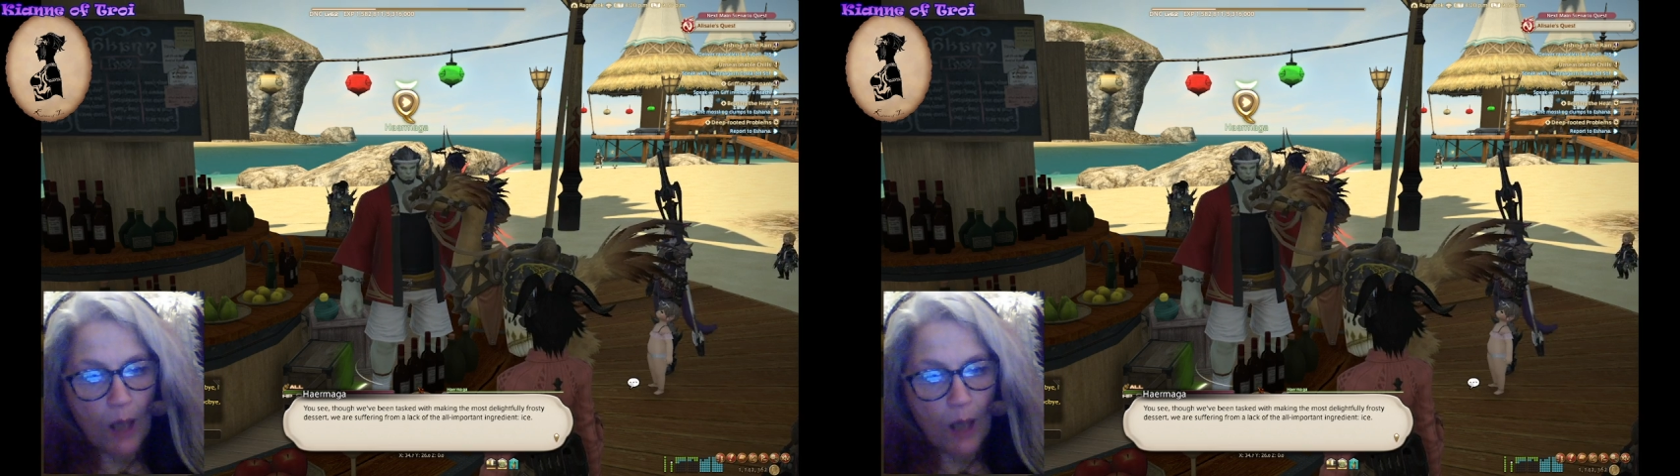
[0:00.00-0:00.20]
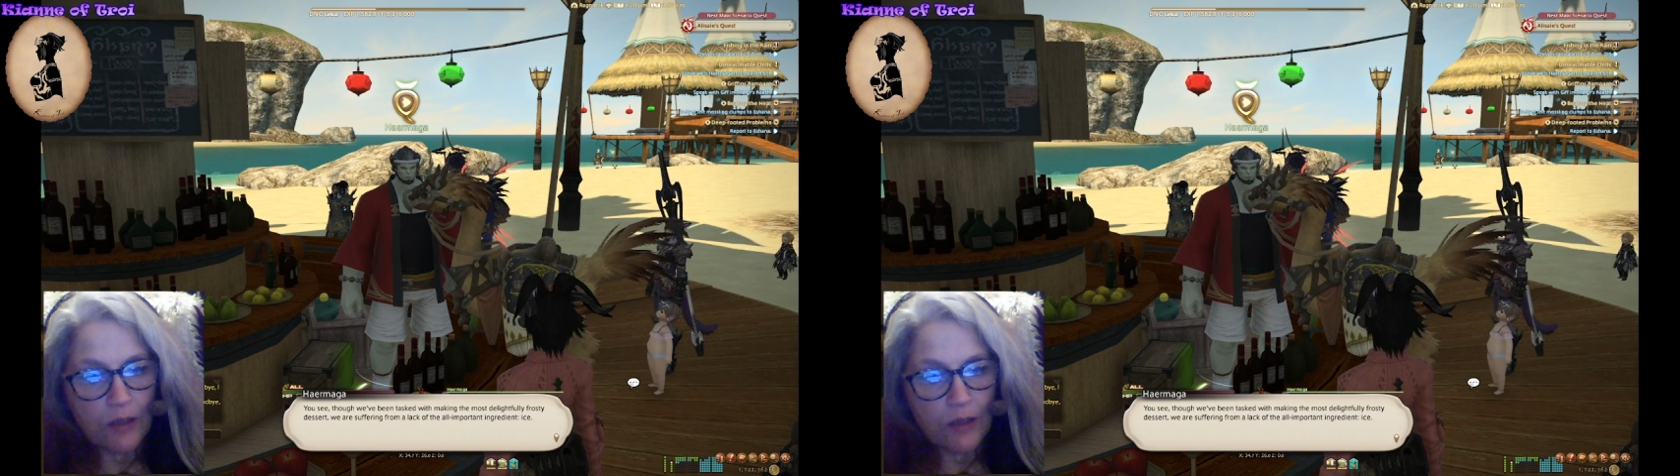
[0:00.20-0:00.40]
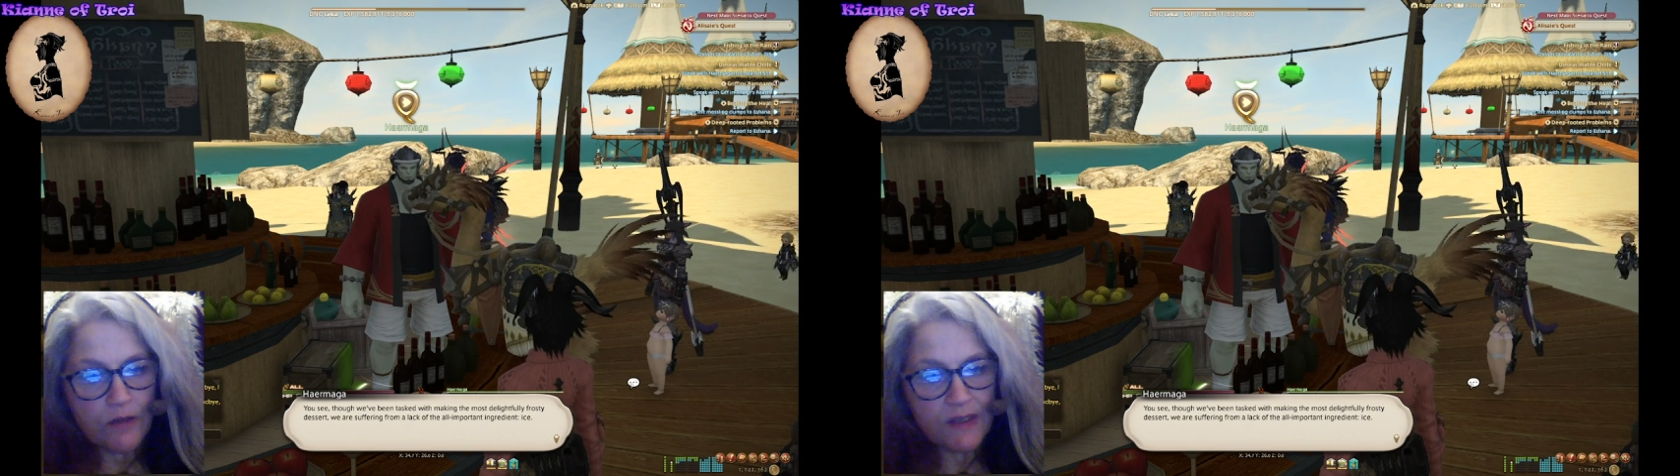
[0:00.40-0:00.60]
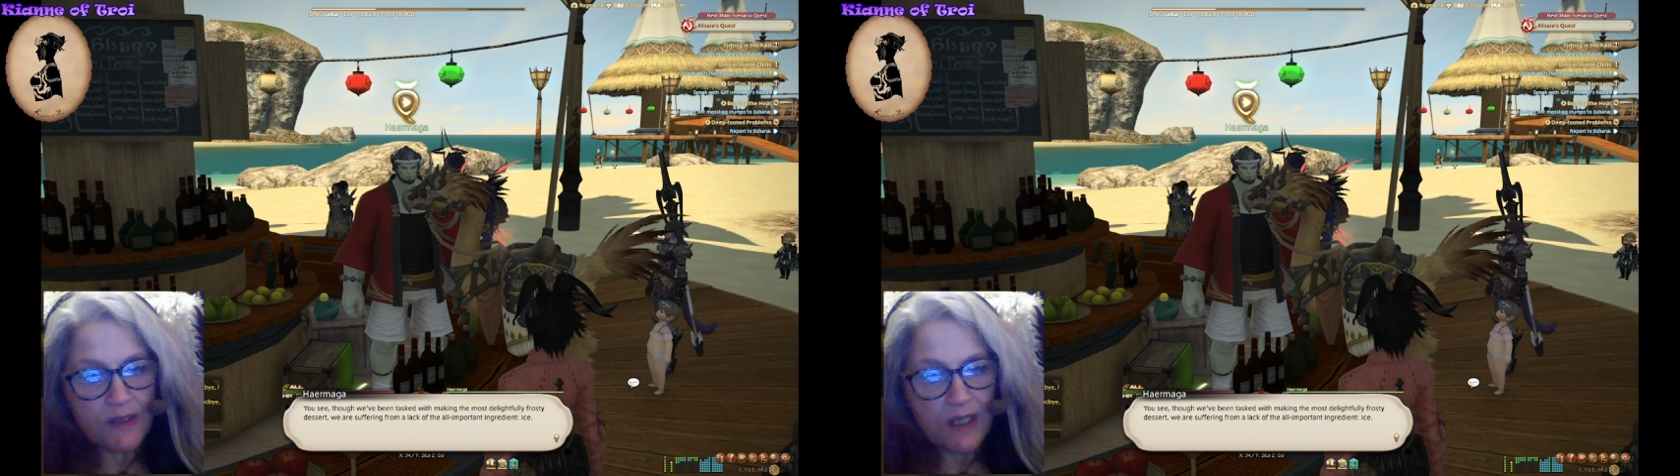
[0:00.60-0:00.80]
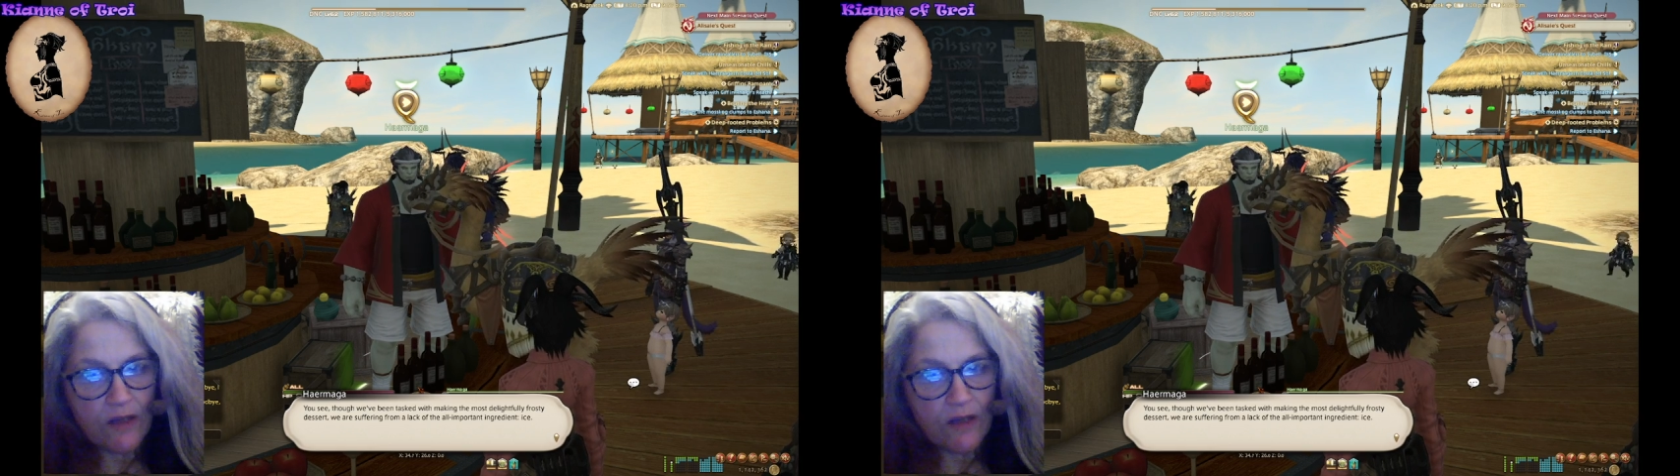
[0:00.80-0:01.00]
you
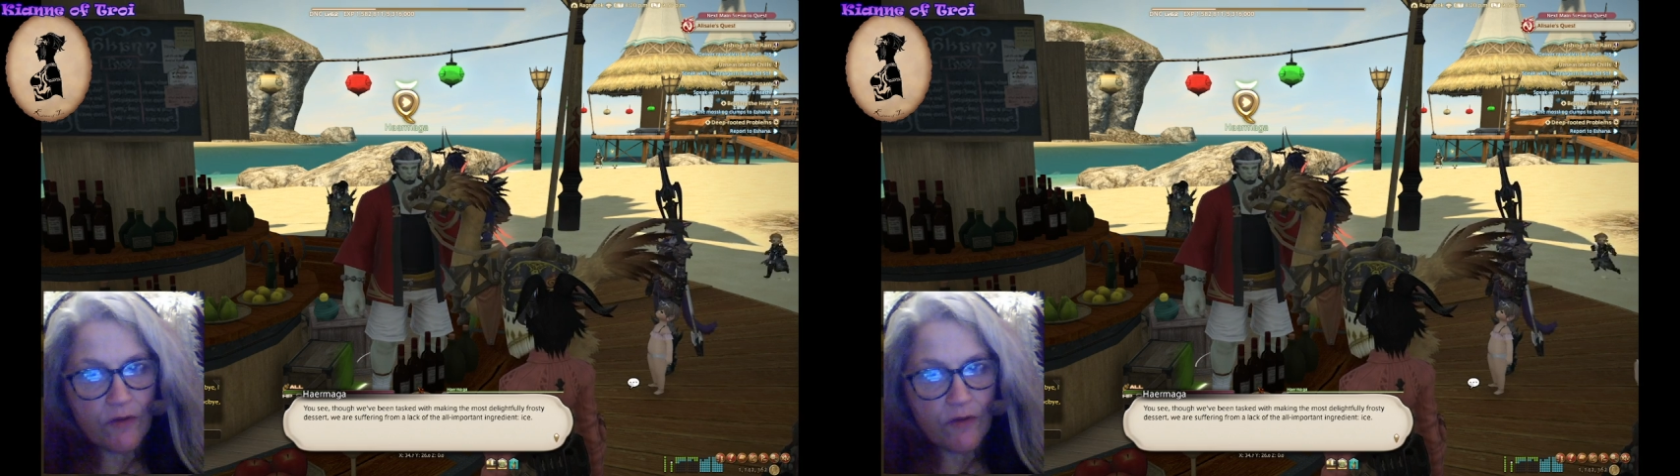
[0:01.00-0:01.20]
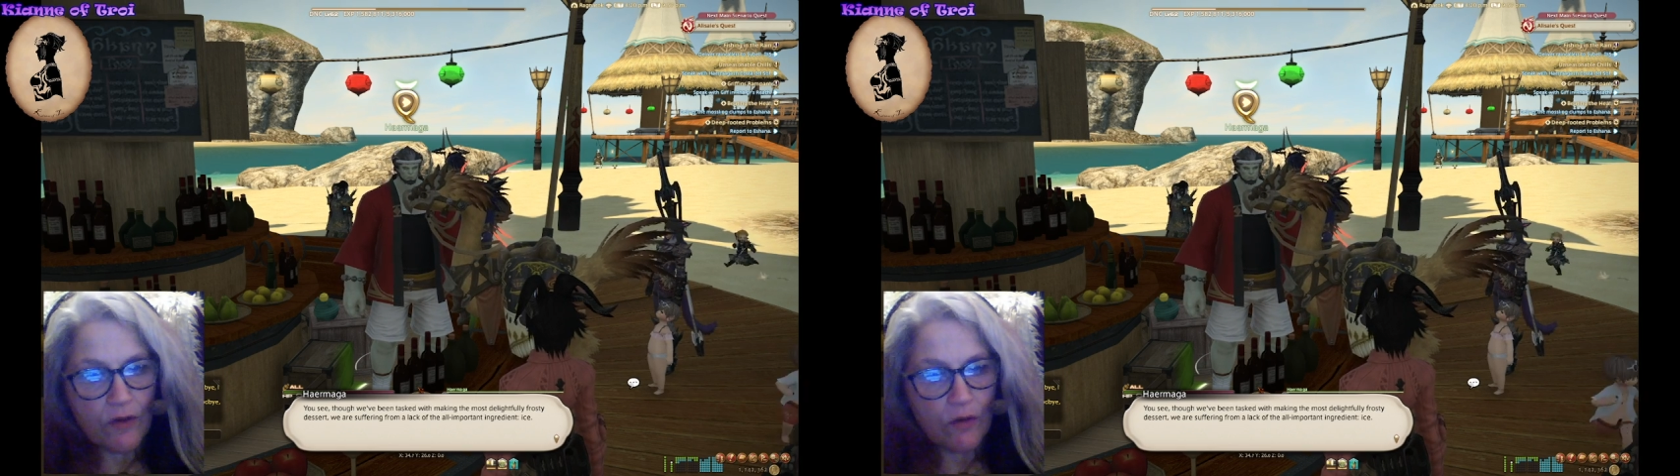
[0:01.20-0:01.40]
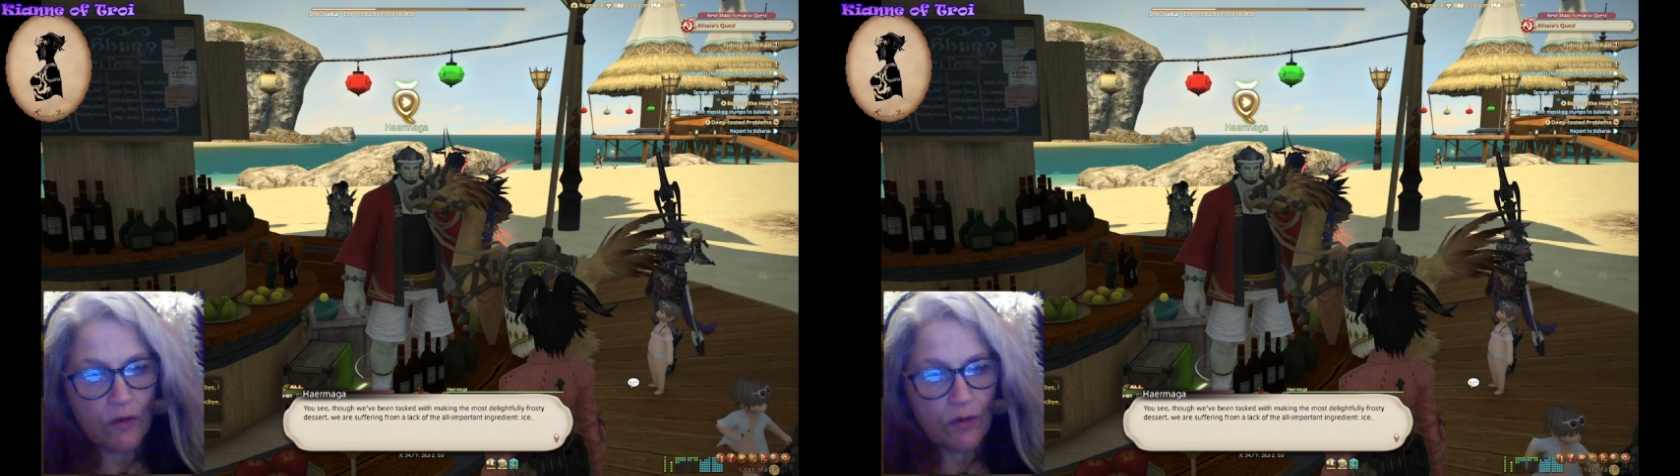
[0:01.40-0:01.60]
see through,